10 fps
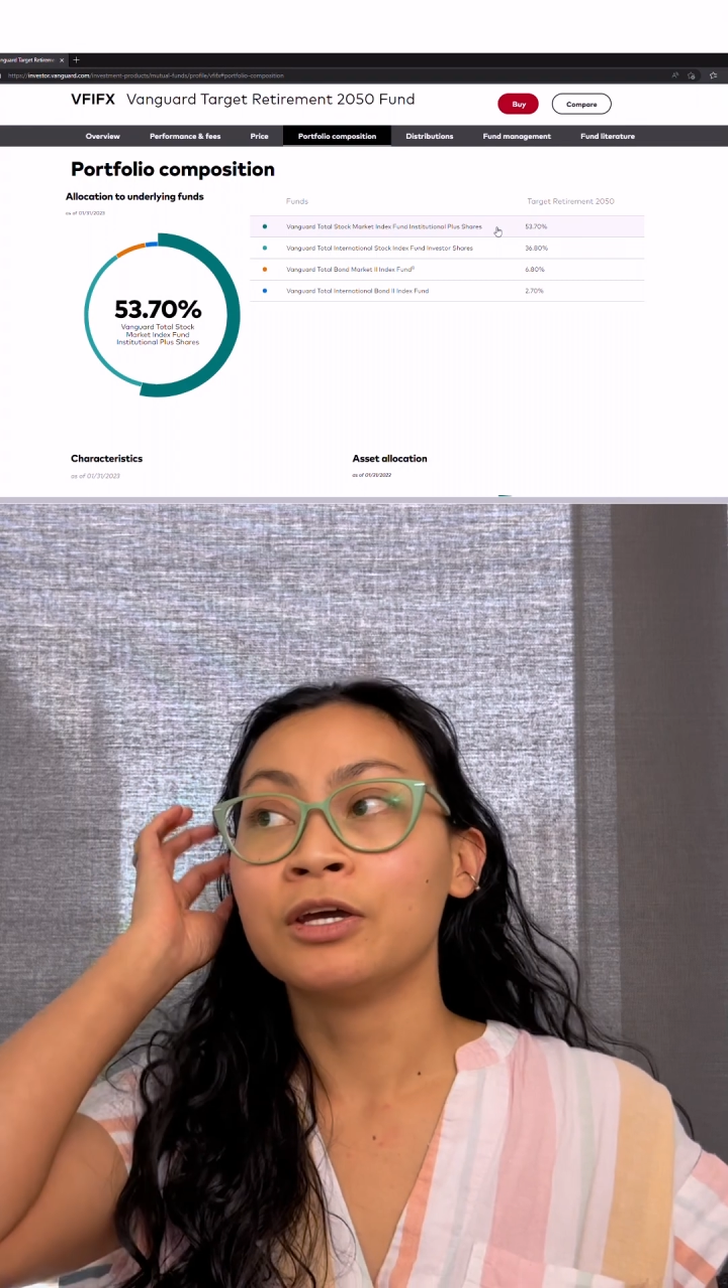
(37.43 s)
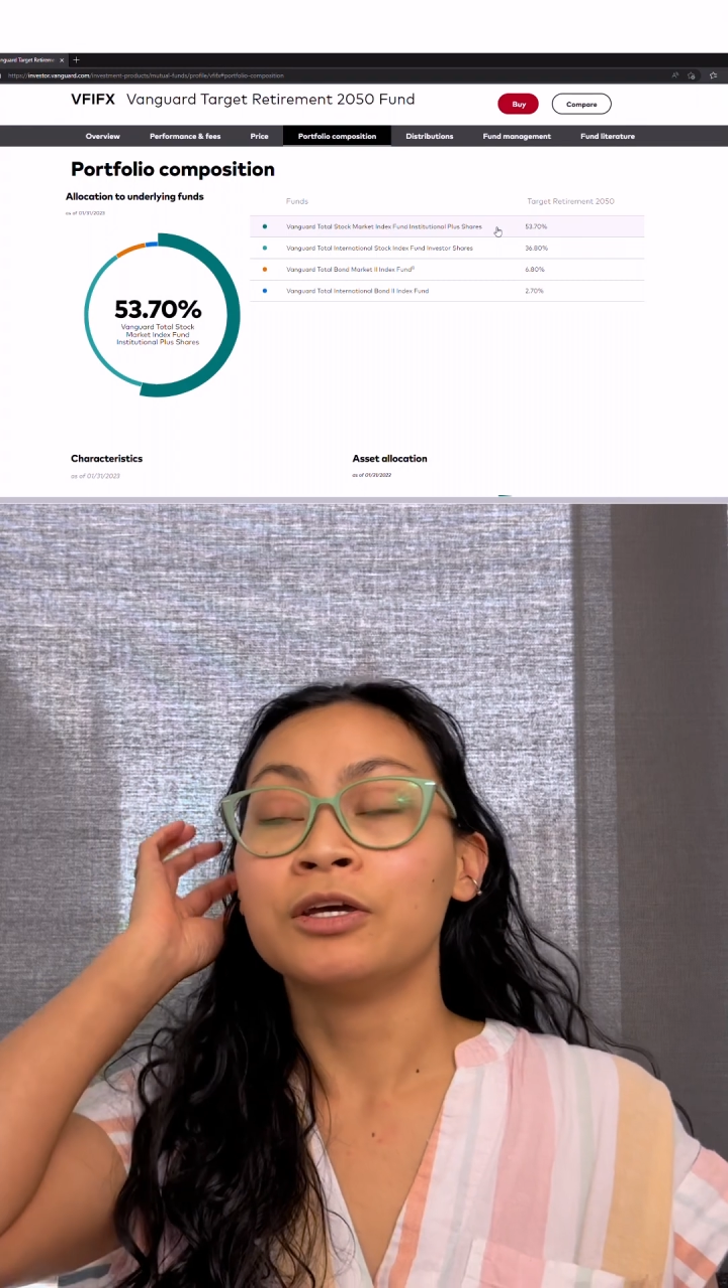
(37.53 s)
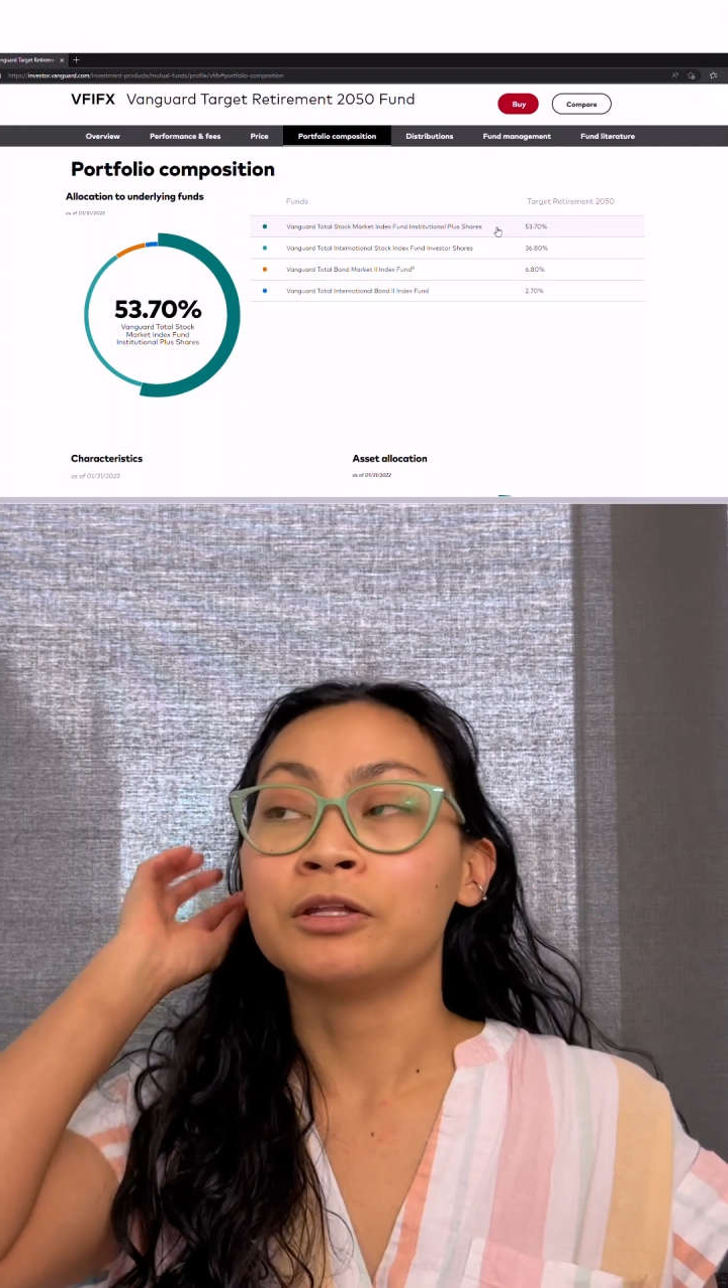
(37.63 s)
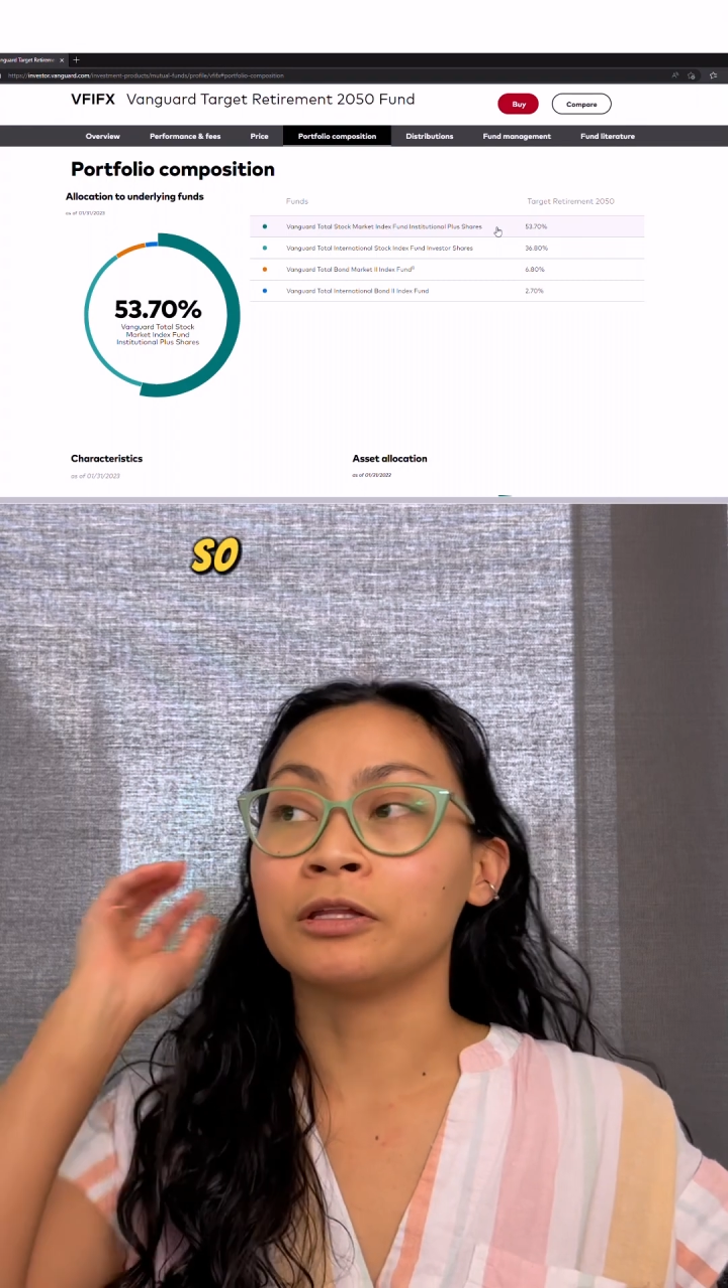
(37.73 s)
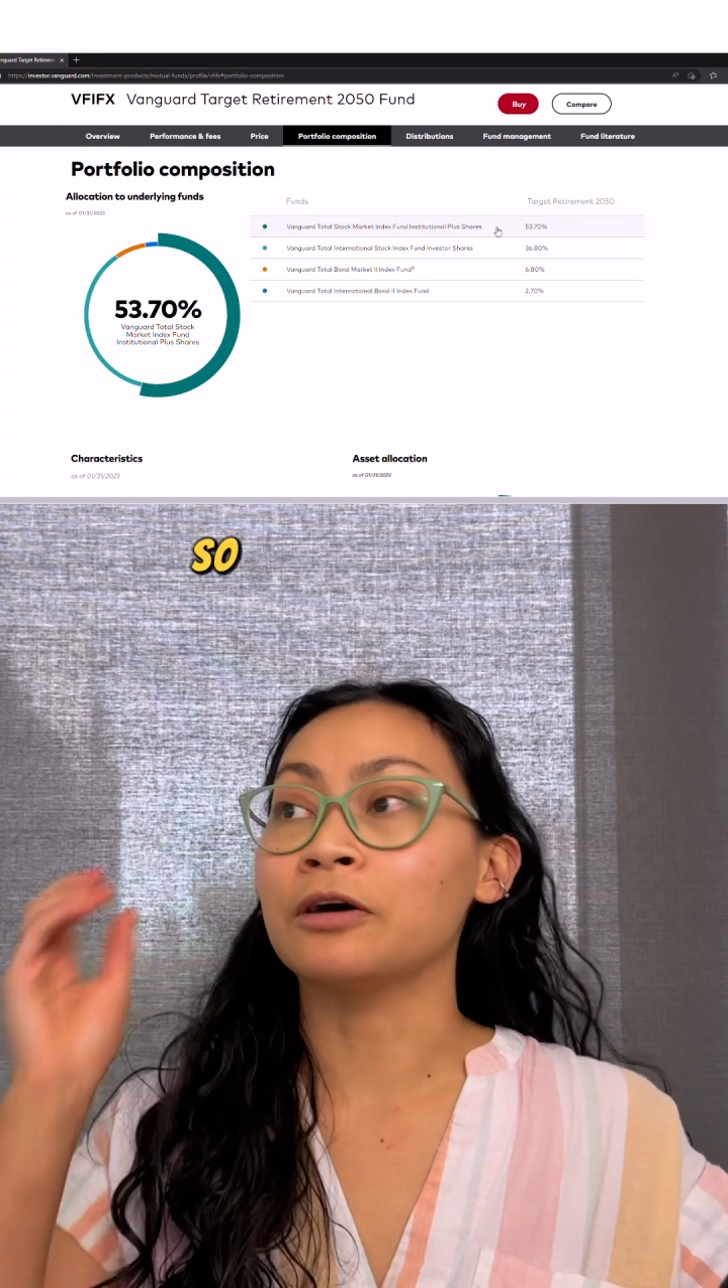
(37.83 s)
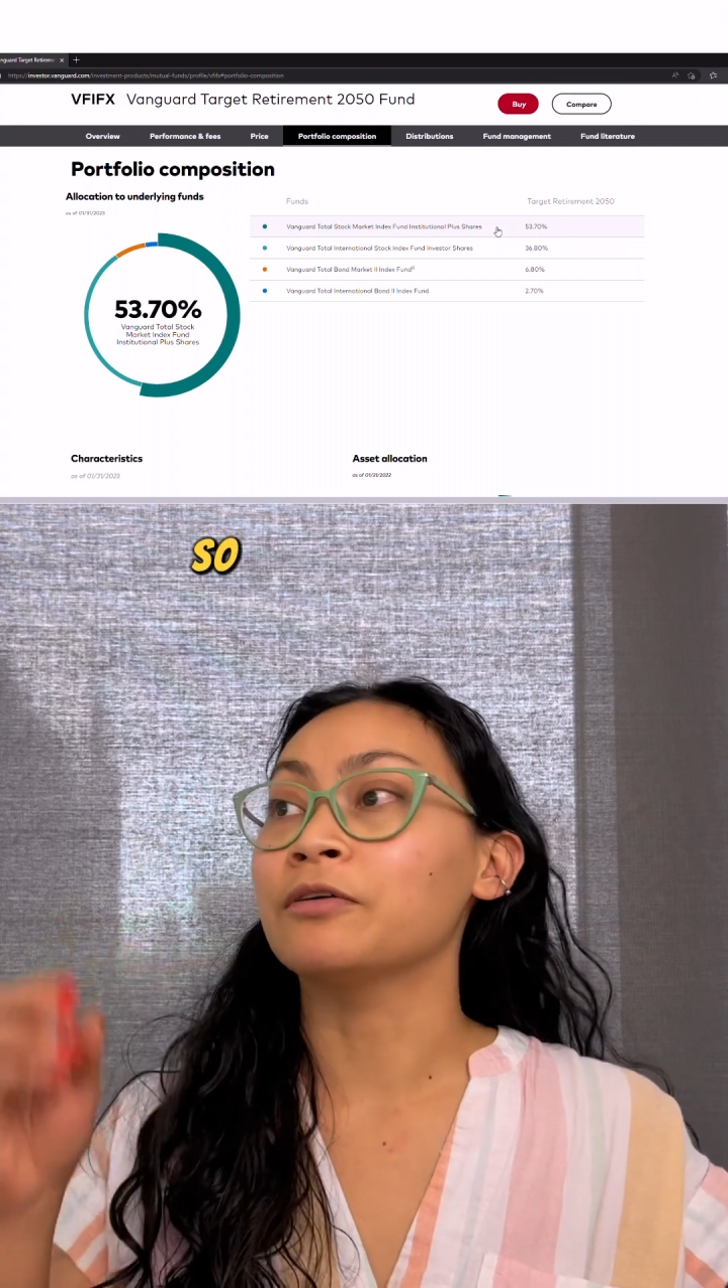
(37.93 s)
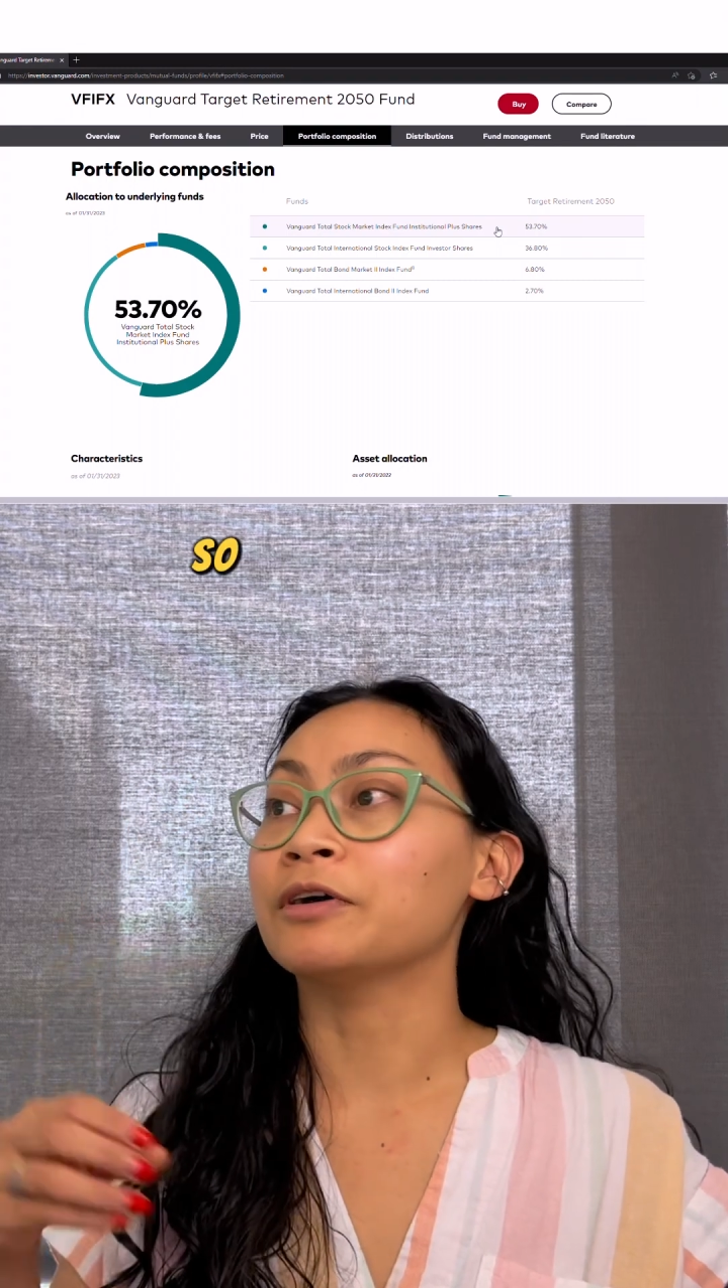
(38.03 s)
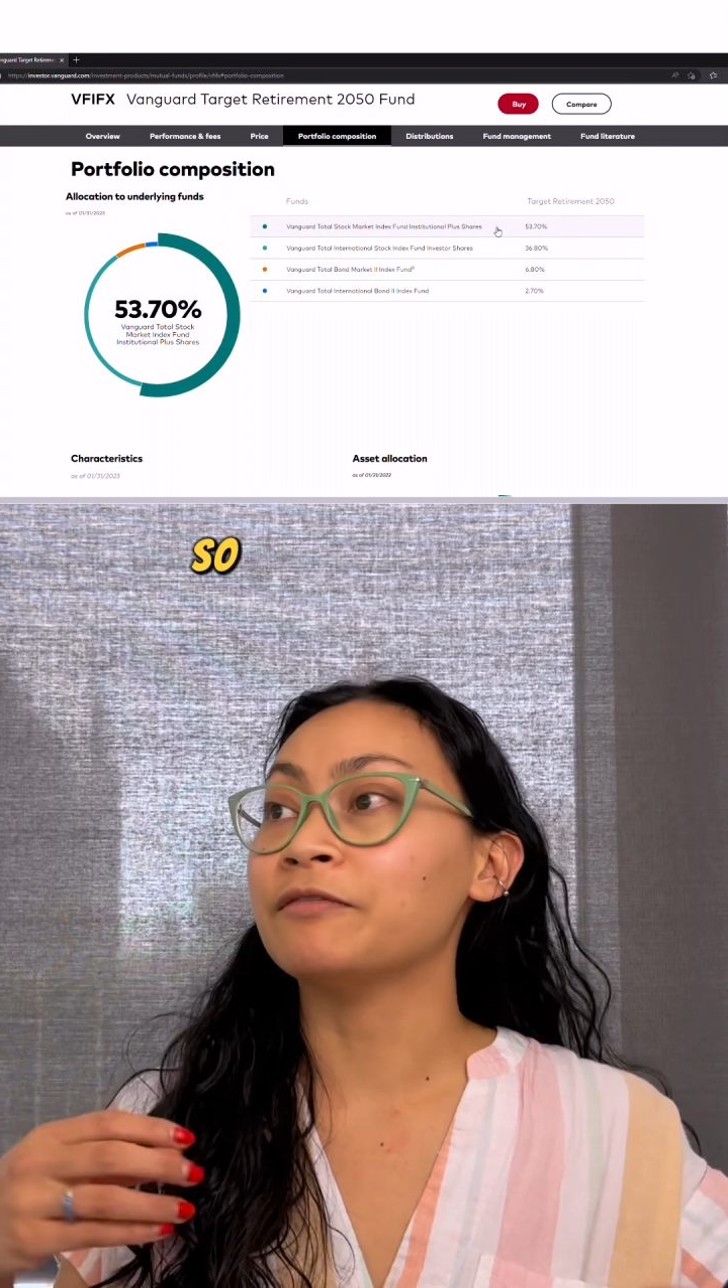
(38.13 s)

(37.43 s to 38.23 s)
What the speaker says: So